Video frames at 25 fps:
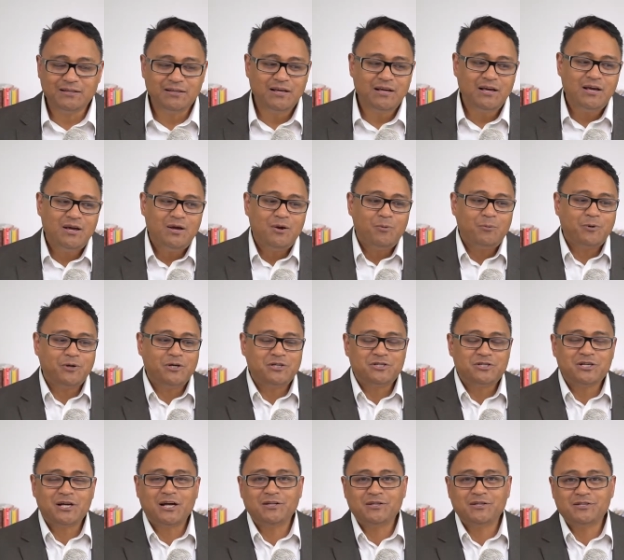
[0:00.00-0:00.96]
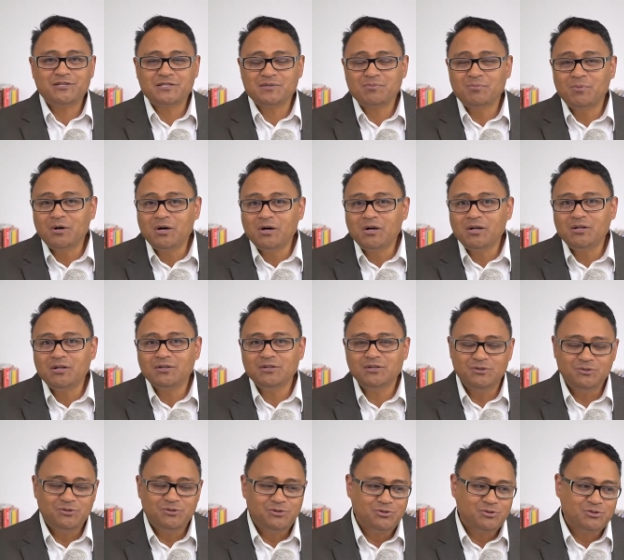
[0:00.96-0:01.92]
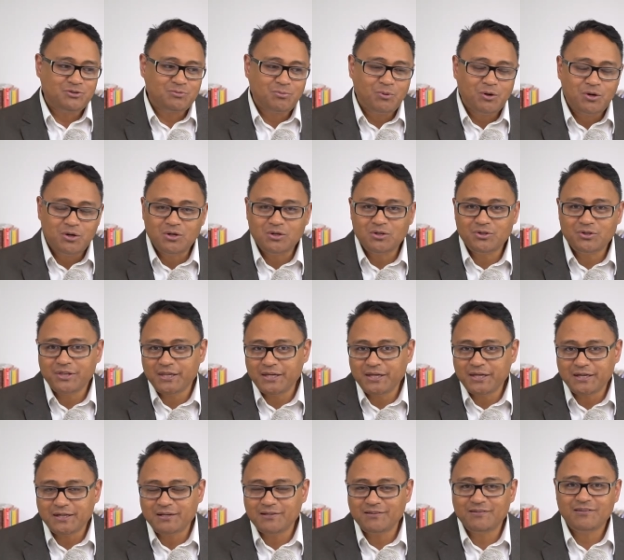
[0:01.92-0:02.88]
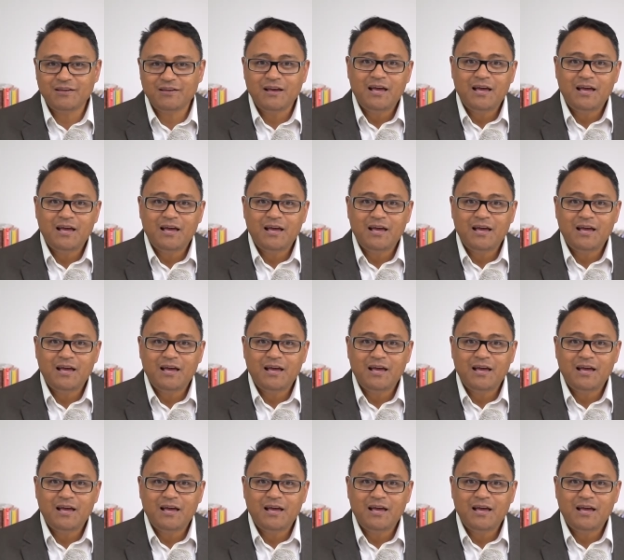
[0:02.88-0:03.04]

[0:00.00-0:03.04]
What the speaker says: When a child is small, you do small things.